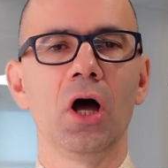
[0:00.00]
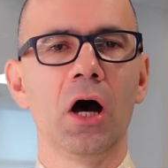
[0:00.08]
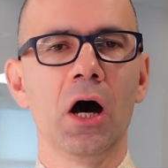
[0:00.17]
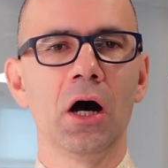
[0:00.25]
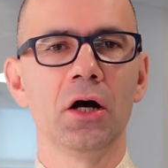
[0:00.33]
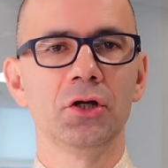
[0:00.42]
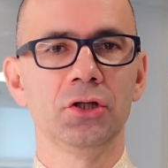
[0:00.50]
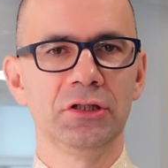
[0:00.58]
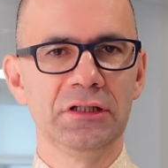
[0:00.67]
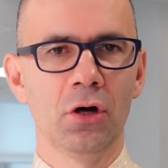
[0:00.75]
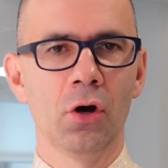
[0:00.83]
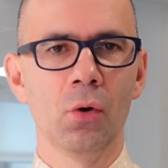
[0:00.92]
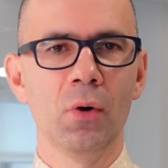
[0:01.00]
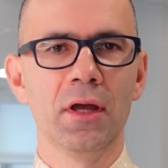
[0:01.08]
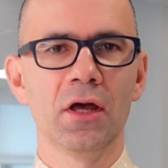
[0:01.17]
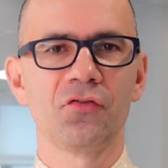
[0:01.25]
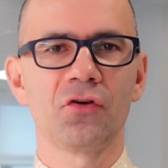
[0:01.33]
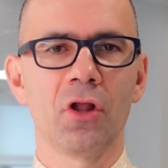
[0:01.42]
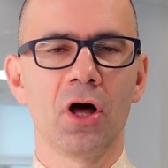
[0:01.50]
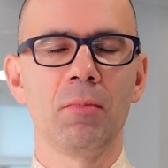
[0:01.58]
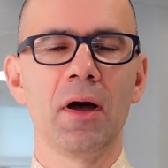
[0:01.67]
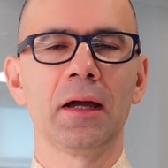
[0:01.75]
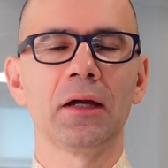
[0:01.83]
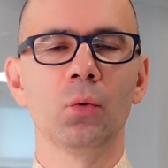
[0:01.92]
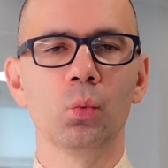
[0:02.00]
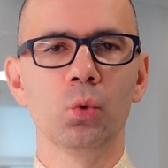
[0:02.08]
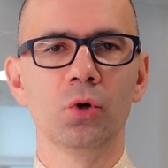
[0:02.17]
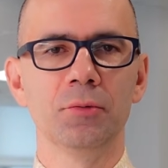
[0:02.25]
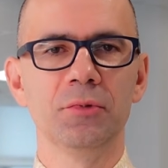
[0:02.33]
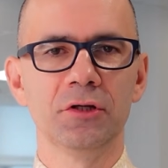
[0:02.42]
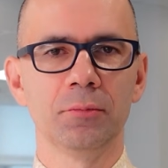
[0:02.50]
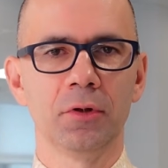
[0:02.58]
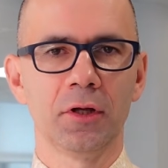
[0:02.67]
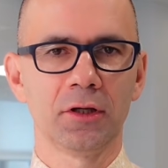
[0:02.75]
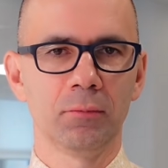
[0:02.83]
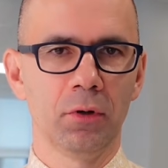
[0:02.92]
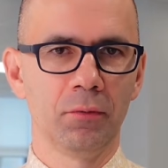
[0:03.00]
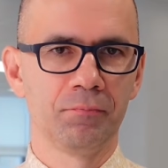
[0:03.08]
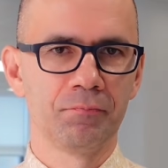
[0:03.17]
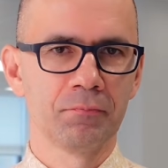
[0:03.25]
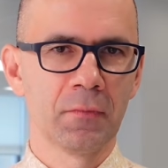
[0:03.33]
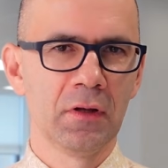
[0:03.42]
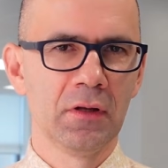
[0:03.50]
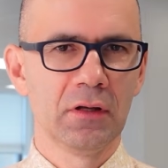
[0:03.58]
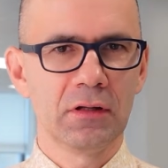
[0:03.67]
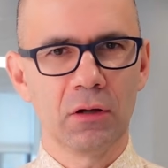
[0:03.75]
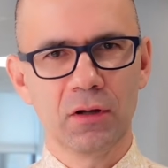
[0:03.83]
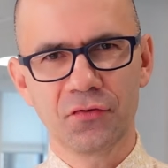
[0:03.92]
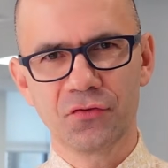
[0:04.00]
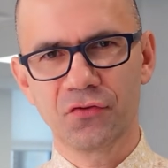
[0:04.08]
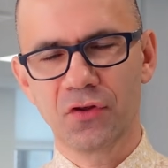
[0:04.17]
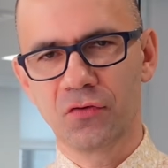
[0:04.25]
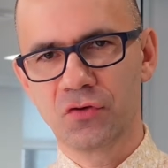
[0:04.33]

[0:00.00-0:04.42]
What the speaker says: the OAS clawback would be applicable. Now let's discuss